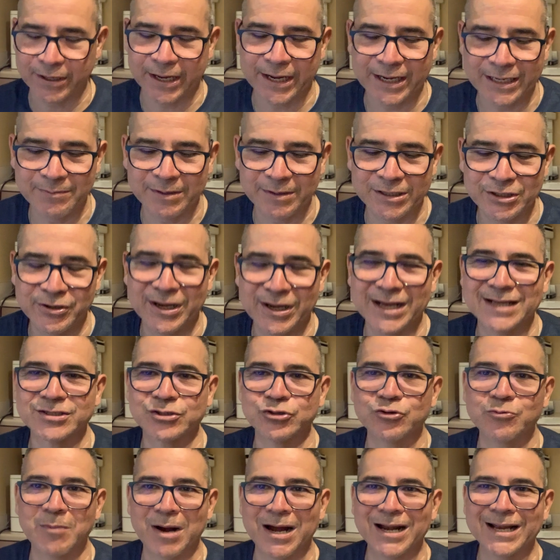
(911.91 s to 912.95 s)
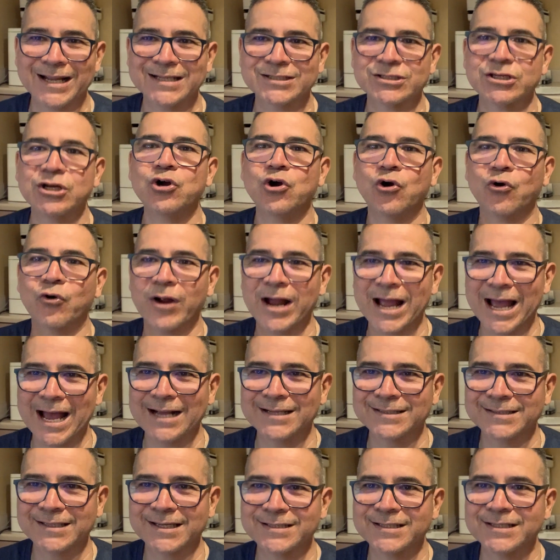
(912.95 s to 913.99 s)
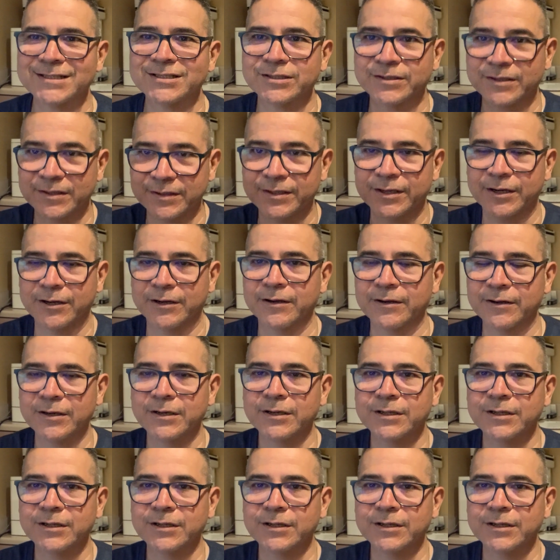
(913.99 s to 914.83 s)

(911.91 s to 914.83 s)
Anybody who has mnemonics or accesses their